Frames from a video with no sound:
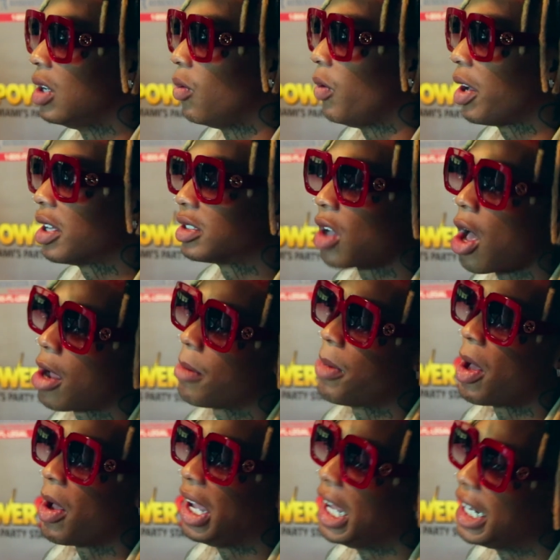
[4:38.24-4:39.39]
We can talk
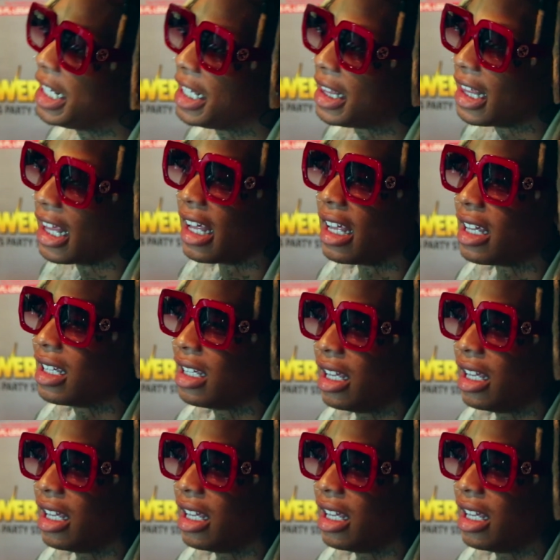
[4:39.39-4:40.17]
about anything,